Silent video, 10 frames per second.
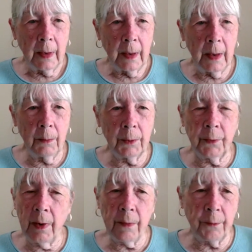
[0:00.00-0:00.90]
he was
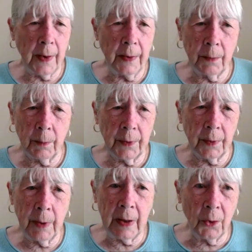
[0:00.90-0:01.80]
very friendly with
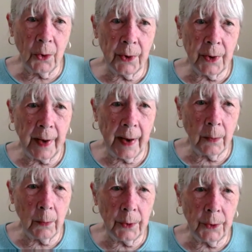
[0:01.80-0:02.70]
them. He learned the
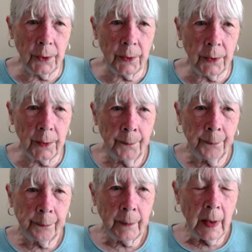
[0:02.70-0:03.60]
language.
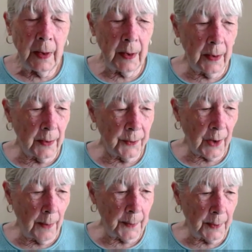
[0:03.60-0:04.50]
He
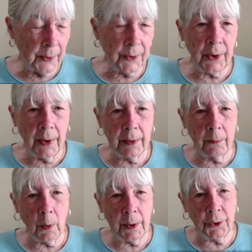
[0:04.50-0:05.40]
adopted the son
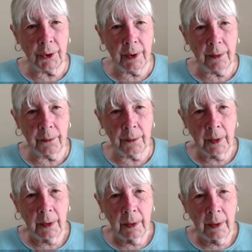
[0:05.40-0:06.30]
of one chief
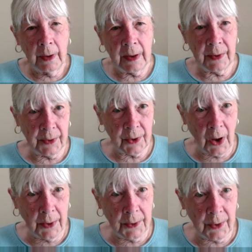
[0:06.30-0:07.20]
as his
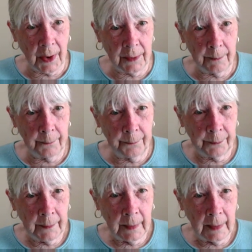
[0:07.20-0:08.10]
godson,
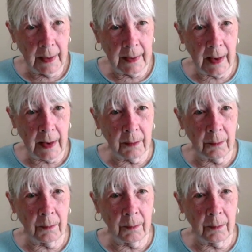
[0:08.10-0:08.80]
and that